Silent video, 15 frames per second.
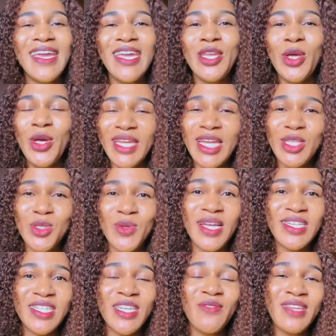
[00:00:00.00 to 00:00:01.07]
in order to
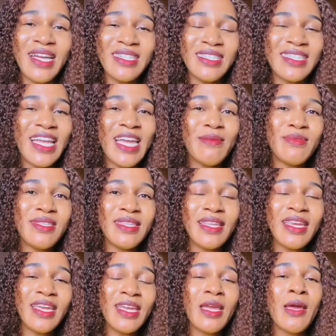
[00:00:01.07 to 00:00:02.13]
achieve that
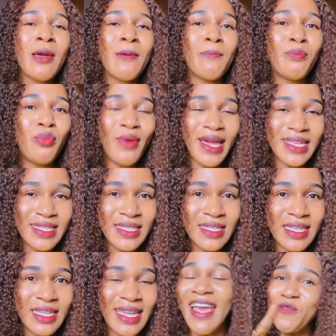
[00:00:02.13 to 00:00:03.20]
×3
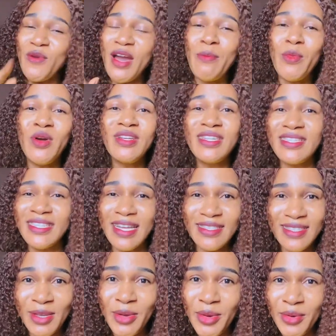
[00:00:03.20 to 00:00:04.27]
brightening. If you are among this
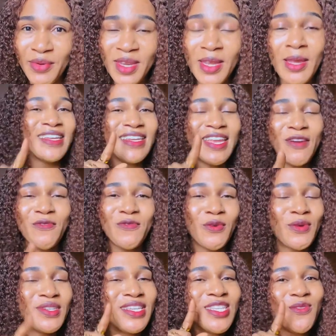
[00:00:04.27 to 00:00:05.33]
category,
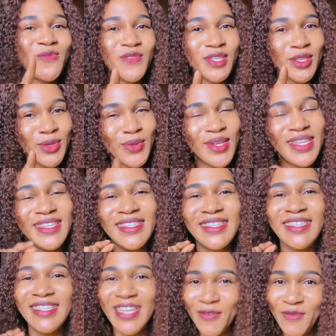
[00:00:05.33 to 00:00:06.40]
therefore this video is
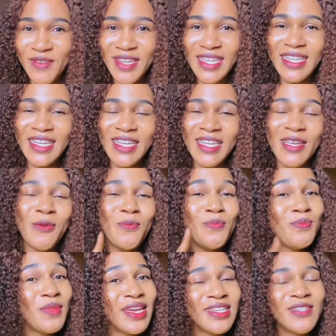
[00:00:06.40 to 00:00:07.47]
definitely
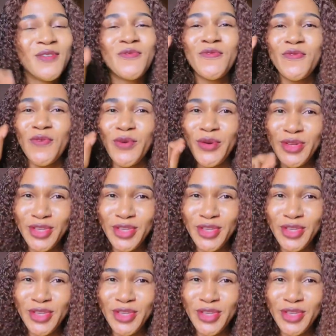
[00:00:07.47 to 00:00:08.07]
made for